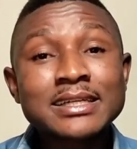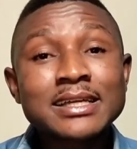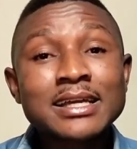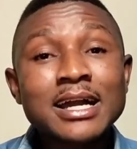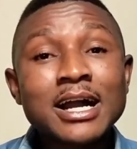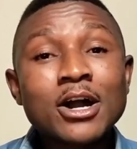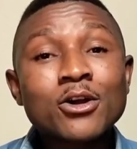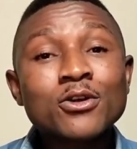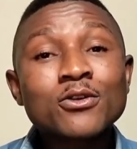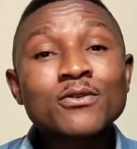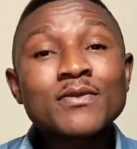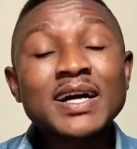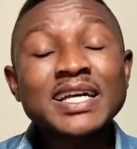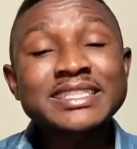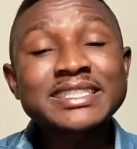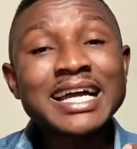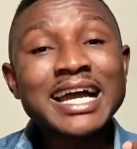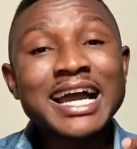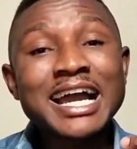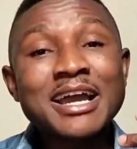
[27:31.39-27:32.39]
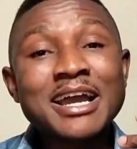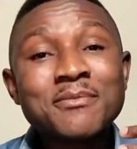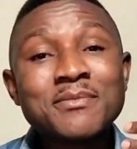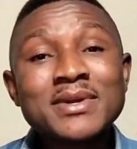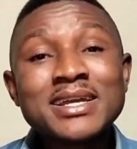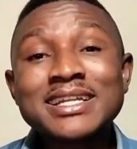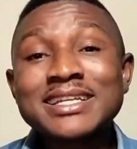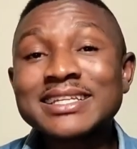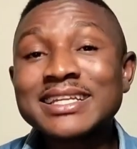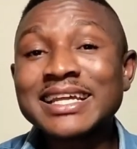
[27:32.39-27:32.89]
And over time,
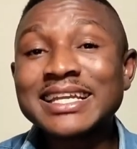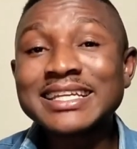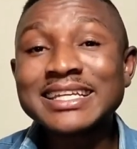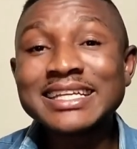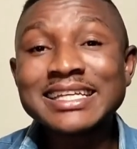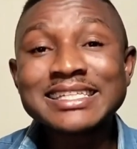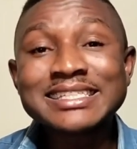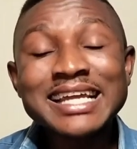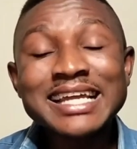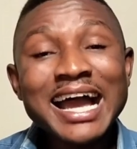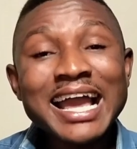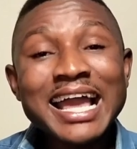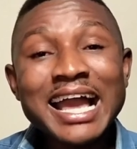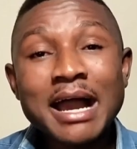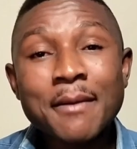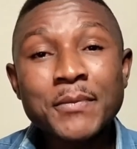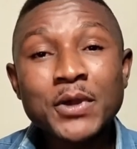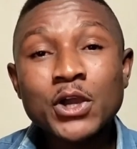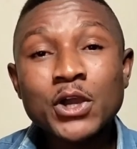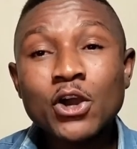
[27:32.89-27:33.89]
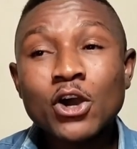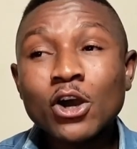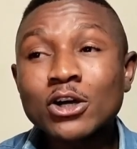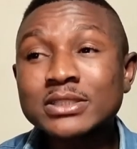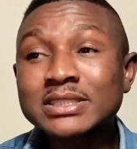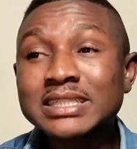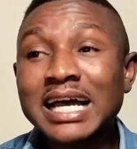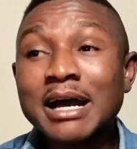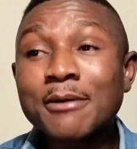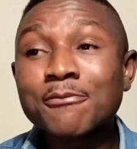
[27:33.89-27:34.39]
the desire because
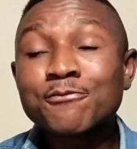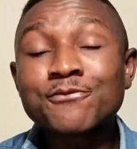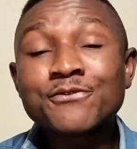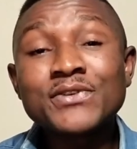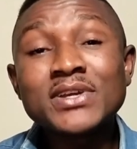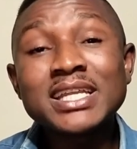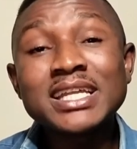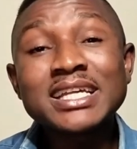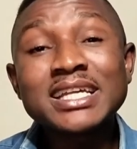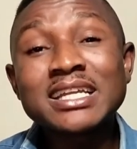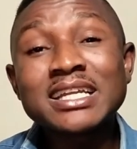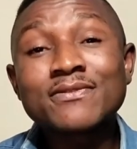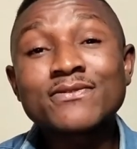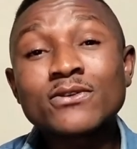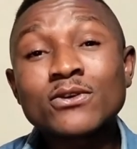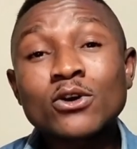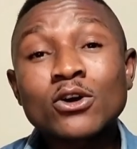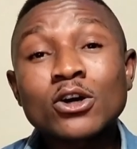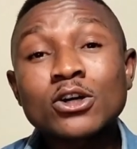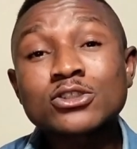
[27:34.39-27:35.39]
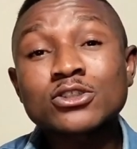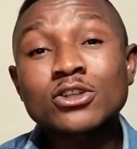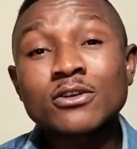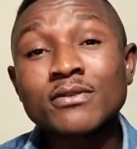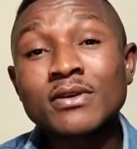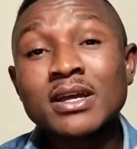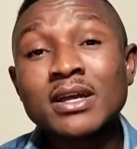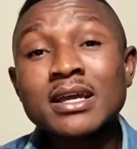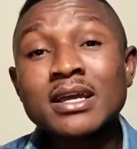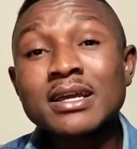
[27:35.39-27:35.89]
I'm feeding the focus of
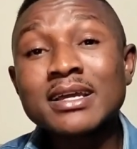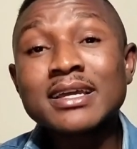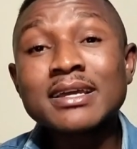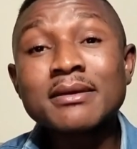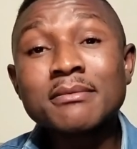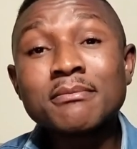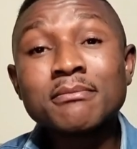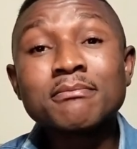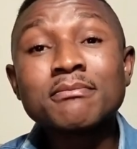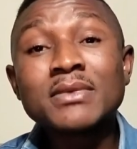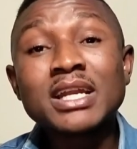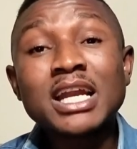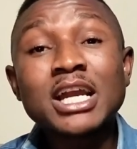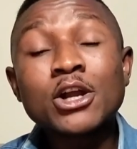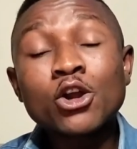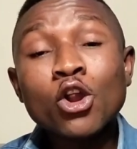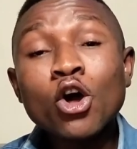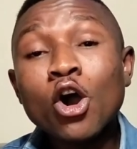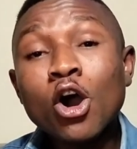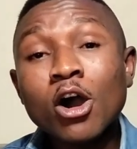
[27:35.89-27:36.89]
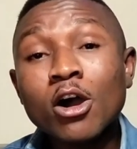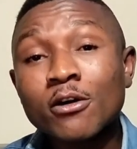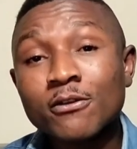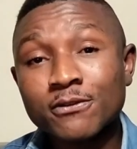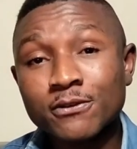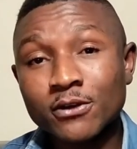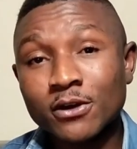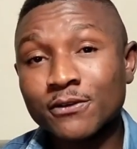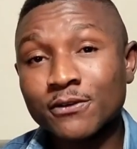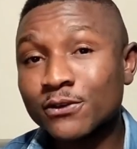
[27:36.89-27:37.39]
the love
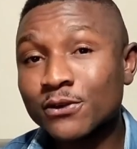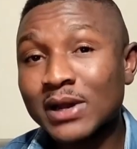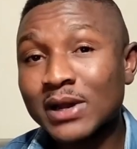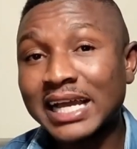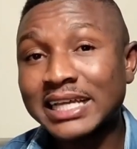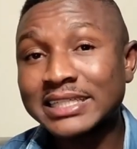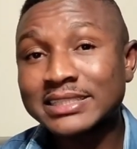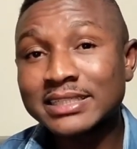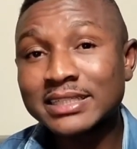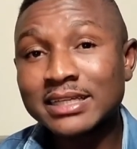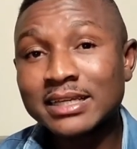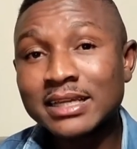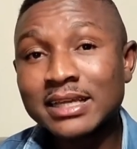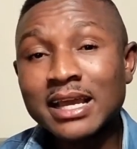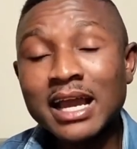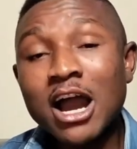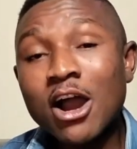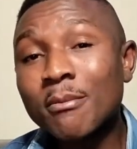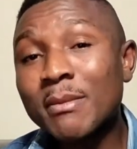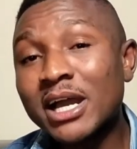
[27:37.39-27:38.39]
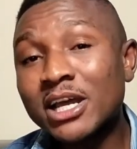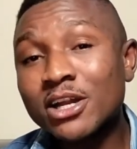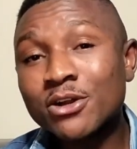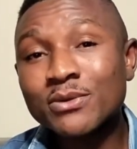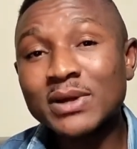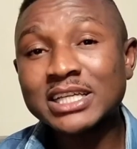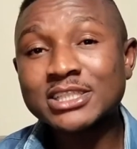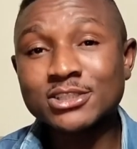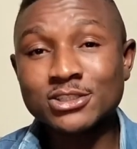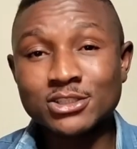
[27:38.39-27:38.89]
of Christ. How am I the
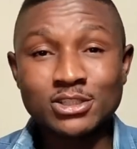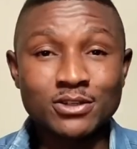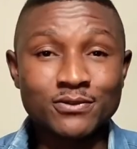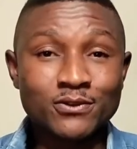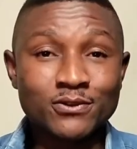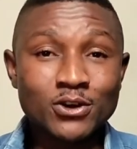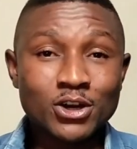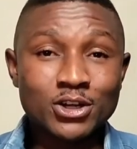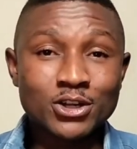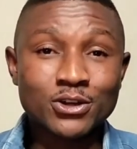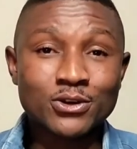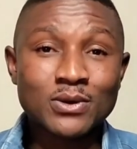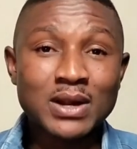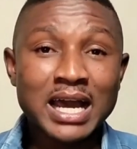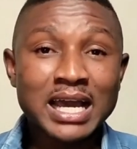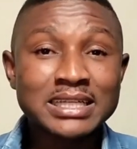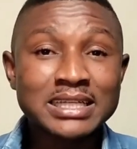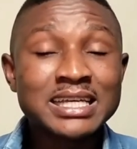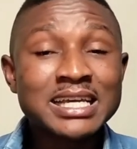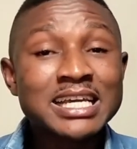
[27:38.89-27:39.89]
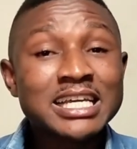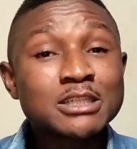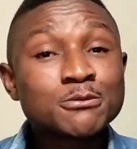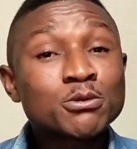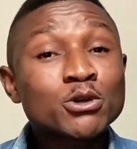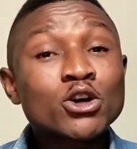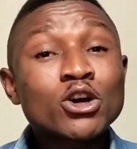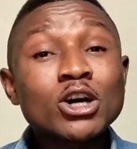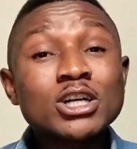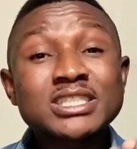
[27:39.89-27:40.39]
righteousness of God in Christ? Is
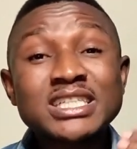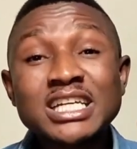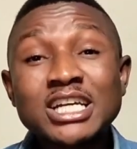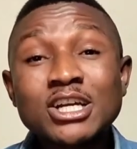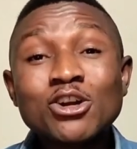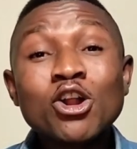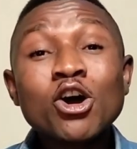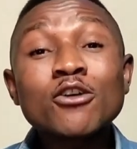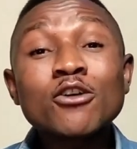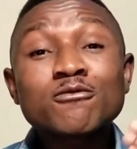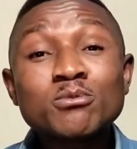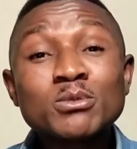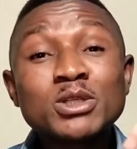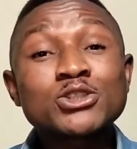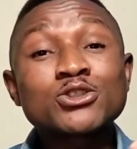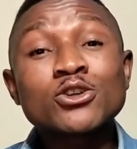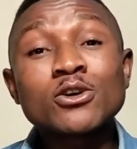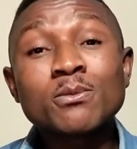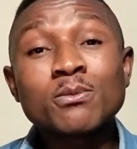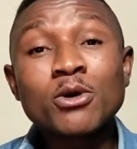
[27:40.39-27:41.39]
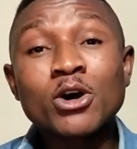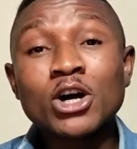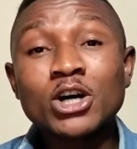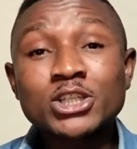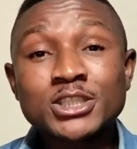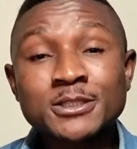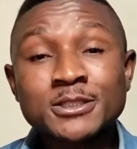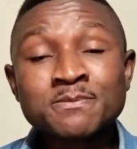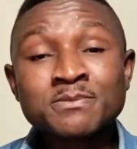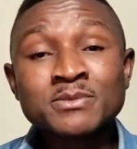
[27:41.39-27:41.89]
because He loved me so
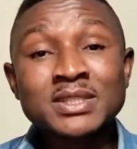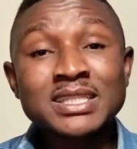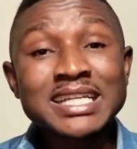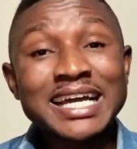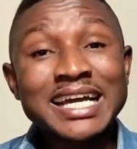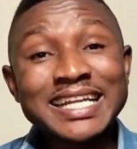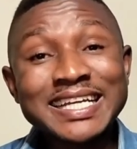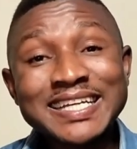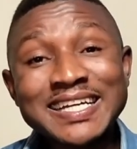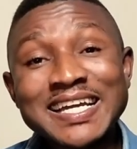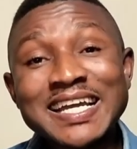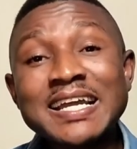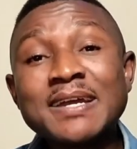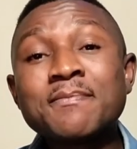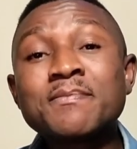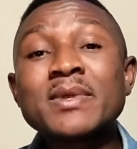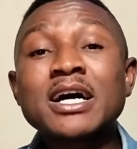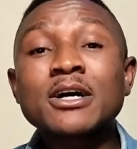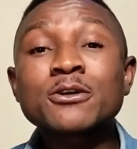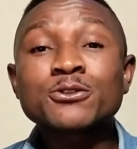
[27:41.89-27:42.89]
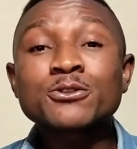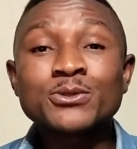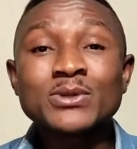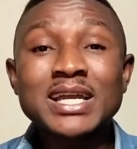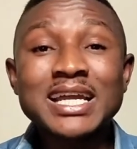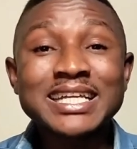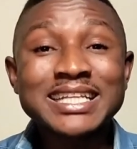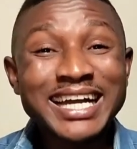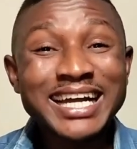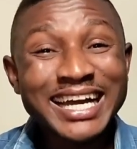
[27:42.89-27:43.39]
much that He came down to
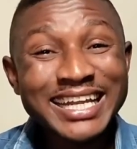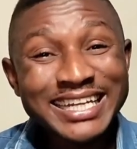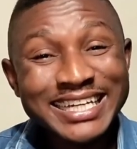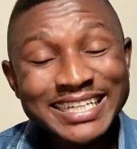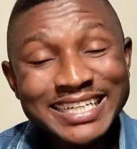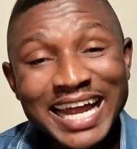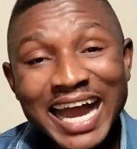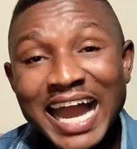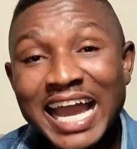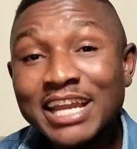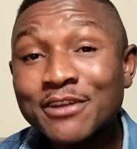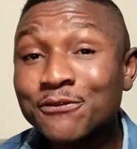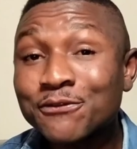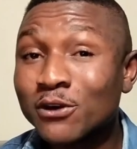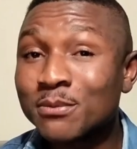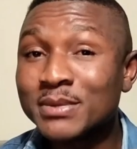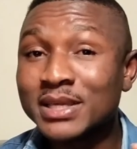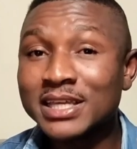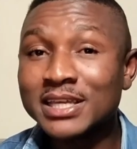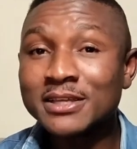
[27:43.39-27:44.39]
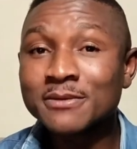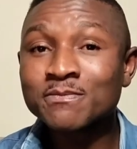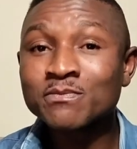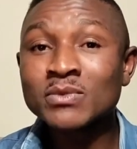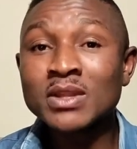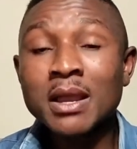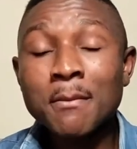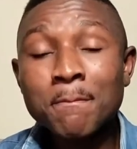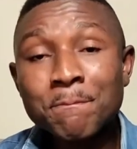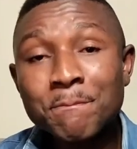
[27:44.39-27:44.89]
it and He died for me,
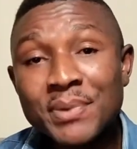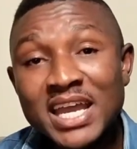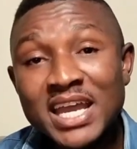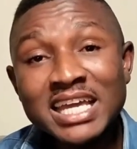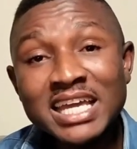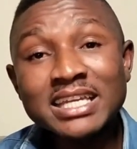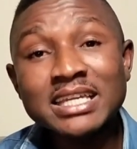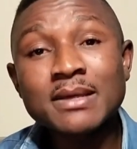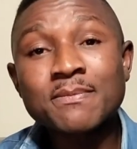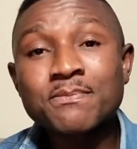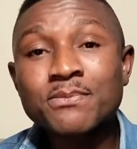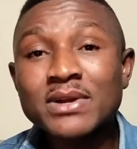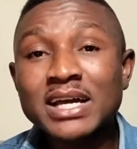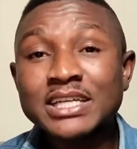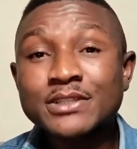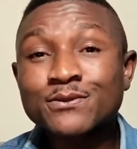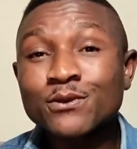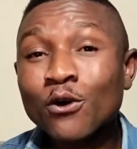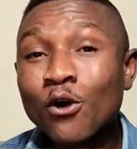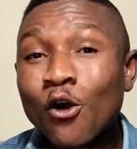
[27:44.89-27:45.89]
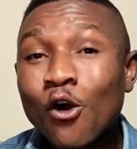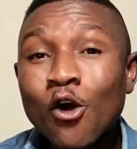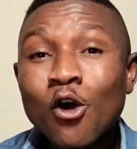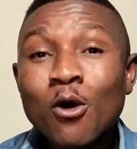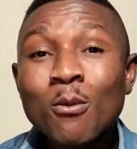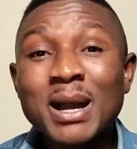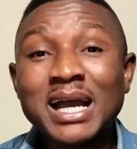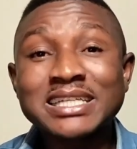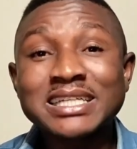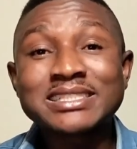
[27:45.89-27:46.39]
paid the price for all
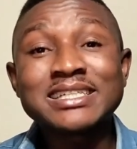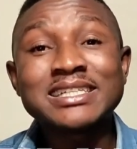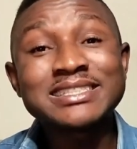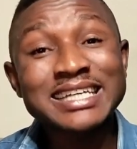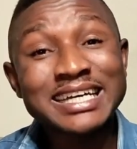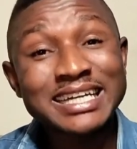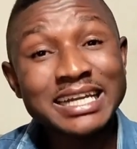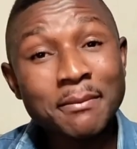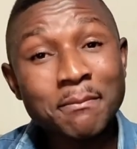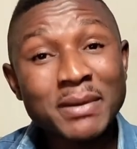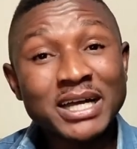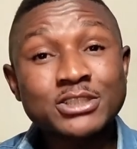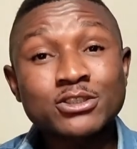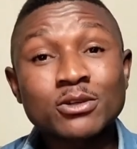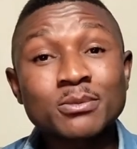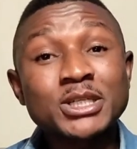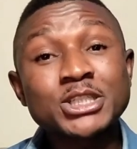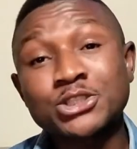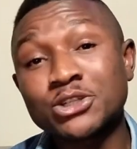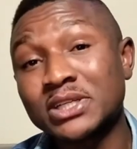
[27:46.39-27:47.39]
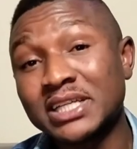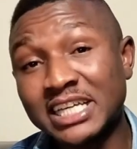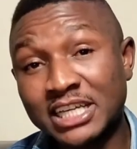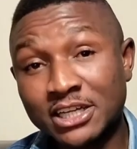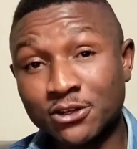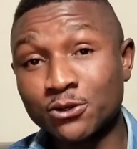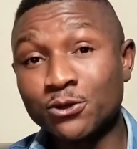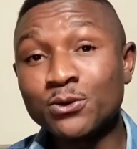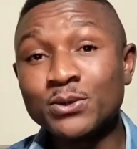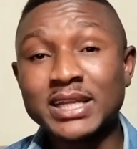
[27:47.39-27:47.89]
my sins and the masturbation
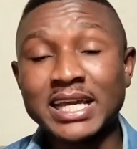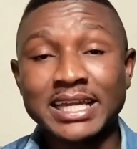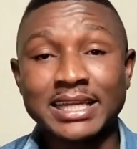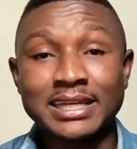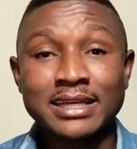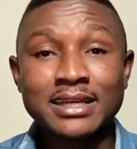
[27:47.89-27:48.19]
included.